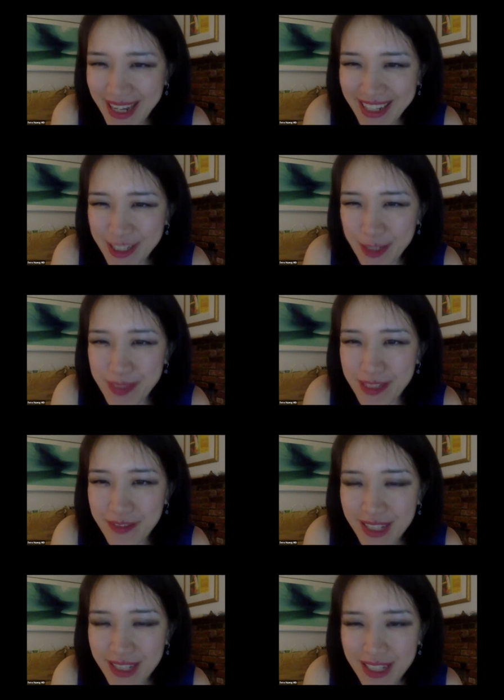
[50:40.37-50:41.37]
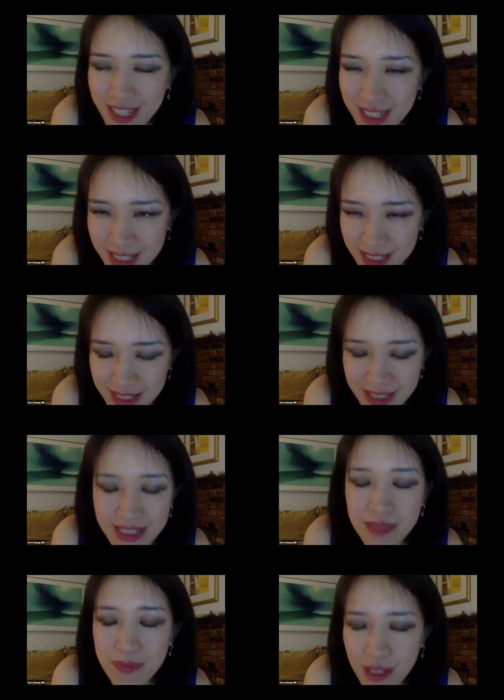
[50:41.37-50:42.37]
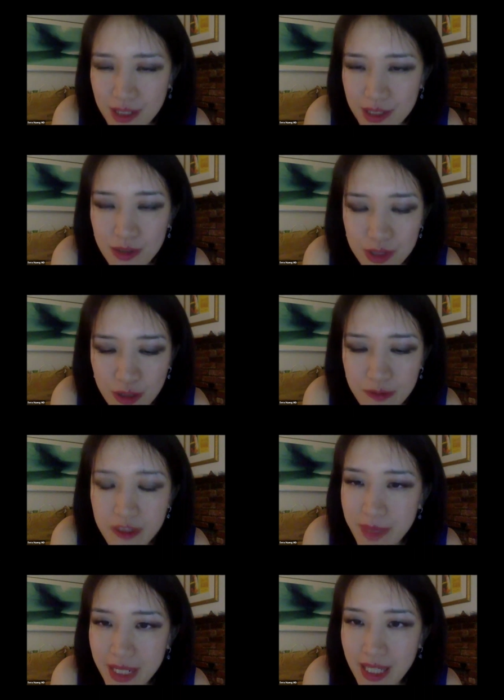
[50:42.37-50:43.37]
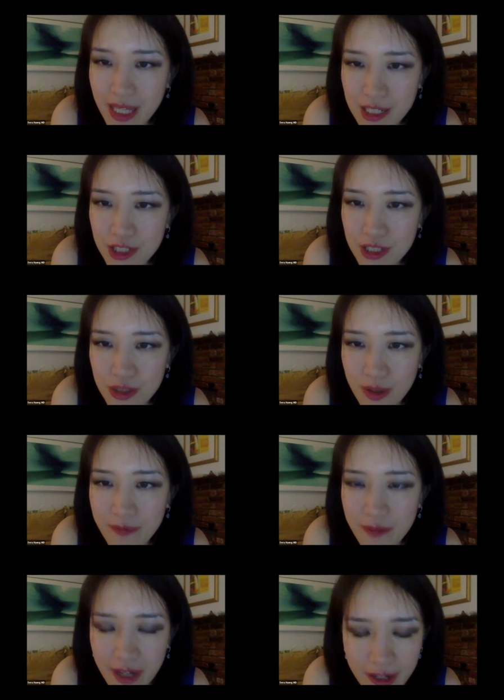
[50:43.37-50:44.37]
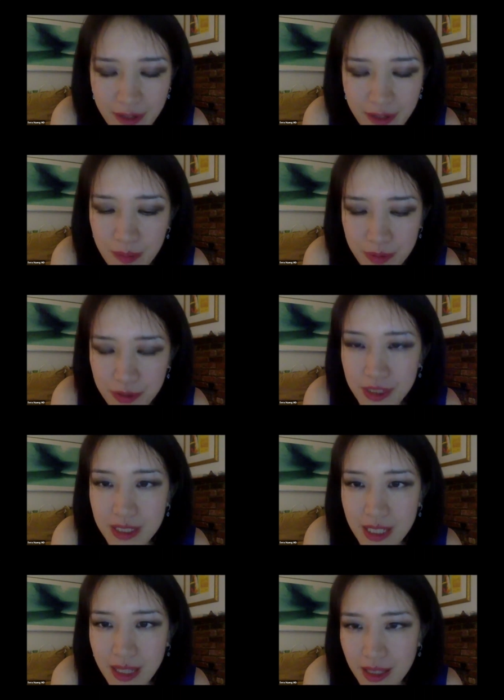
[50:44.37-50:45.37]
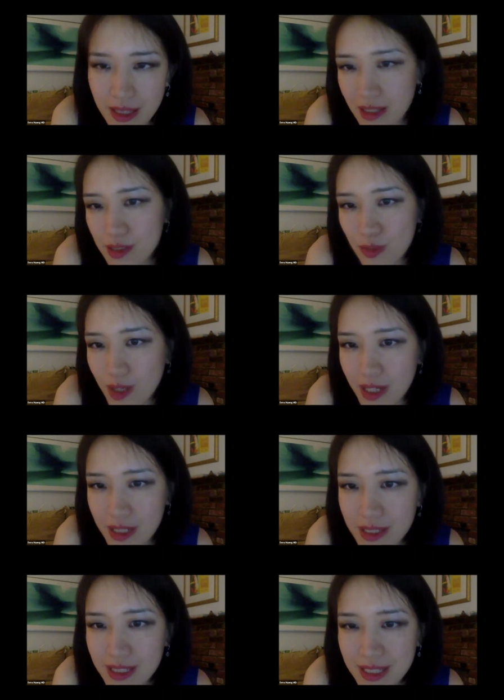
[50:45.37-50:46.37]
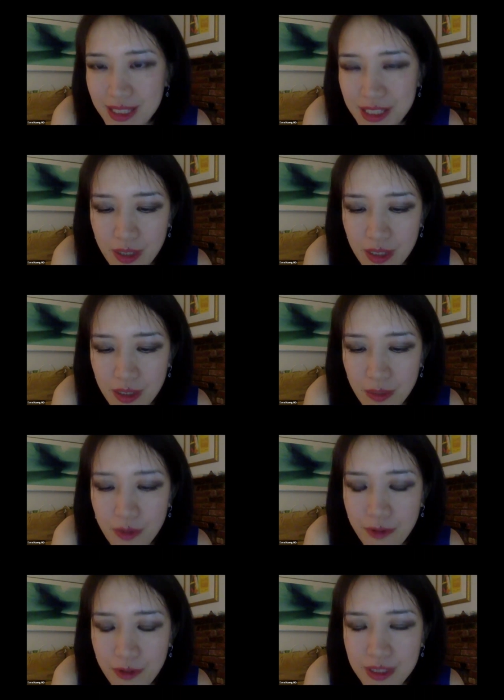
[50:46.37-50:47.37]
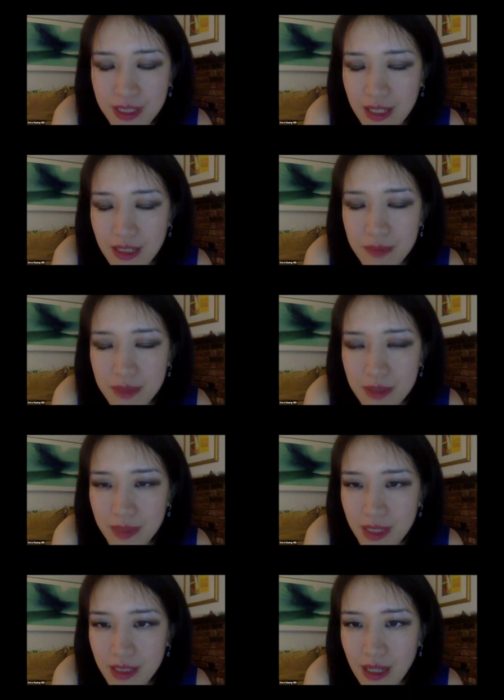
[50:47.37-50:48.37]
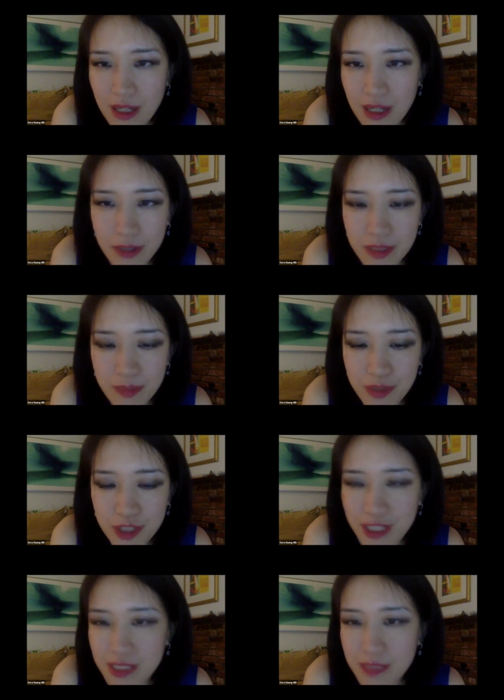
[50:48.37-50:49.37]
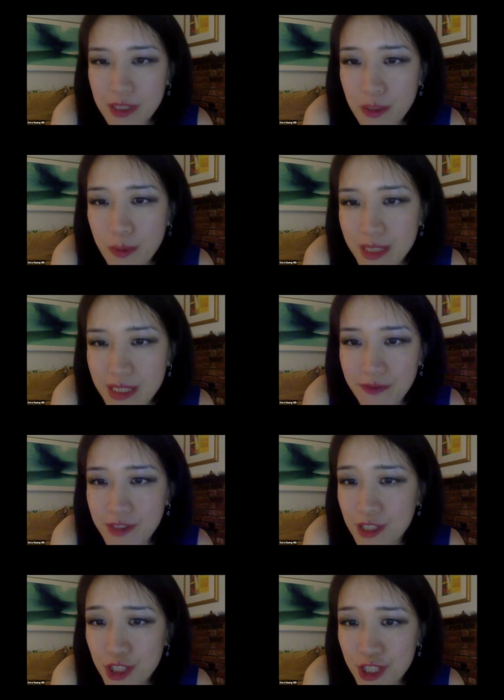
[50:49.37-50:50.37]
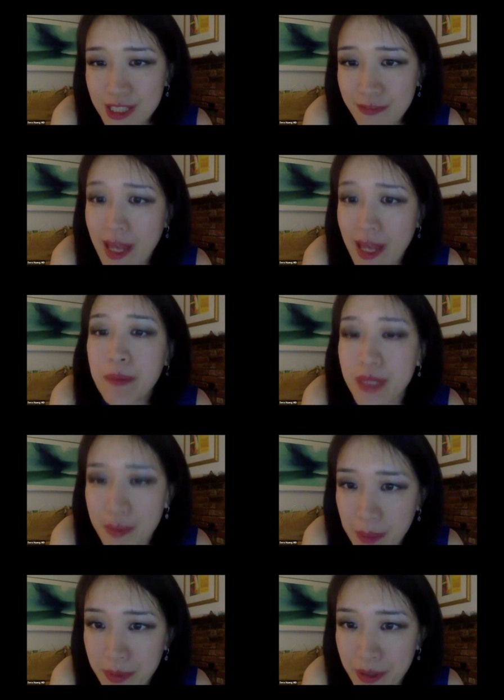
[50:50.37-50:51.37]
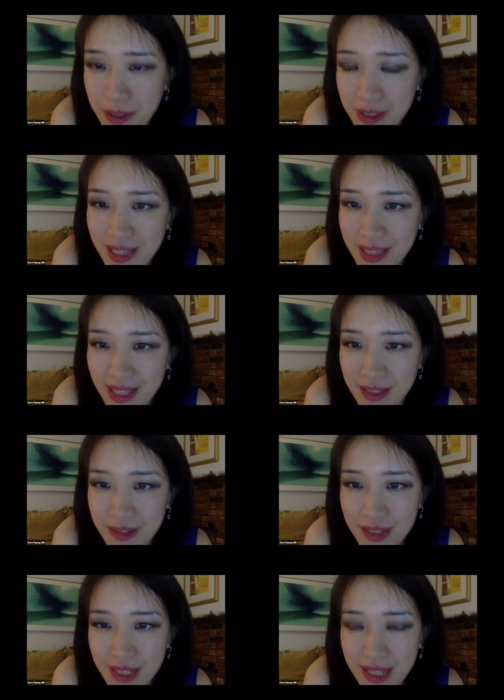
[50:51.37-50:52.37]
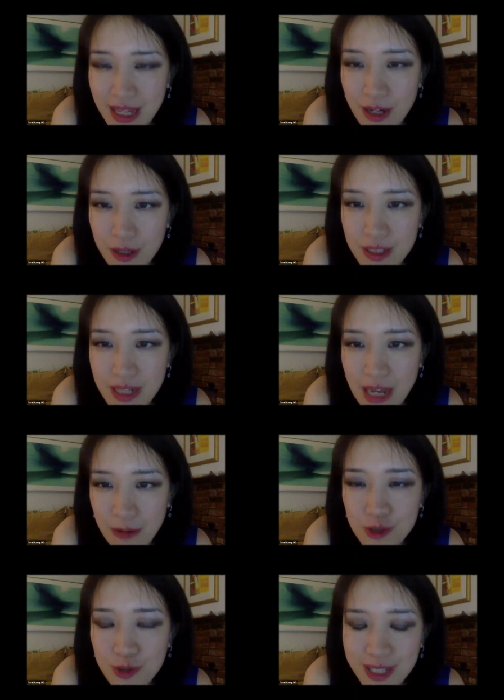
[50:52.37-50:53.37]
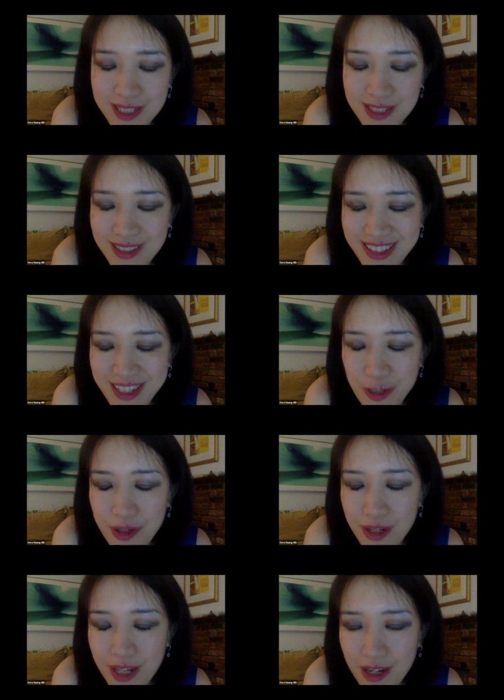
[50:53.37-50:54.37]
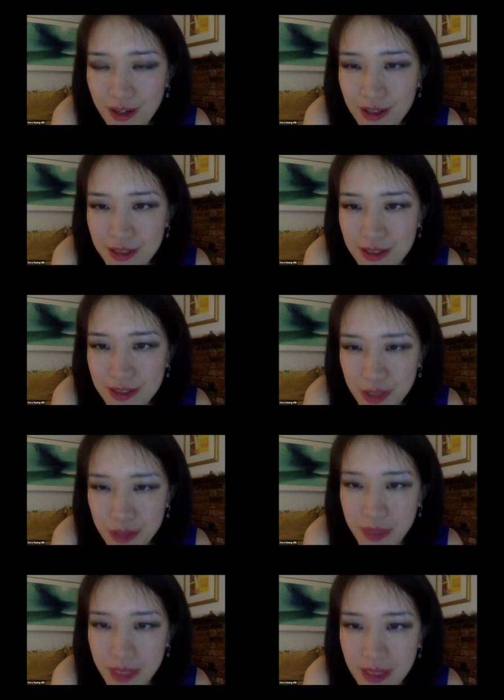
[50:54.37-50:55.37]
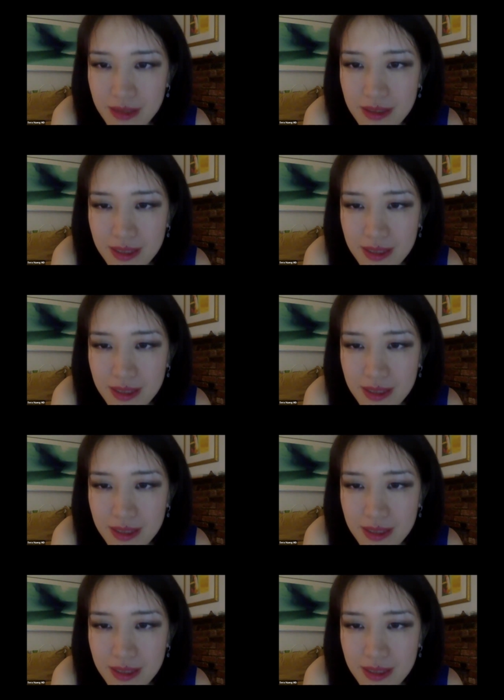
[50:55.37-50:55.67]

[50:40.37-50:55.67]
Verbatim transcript: body in terms of kidney disease, but also in terms of medication. So I'm very, very prudent. And I think that's why the, the referrals that come to me, I always appreciate, especially when it's a physician's family member that they sure. are now entrust, you know, their care on to me.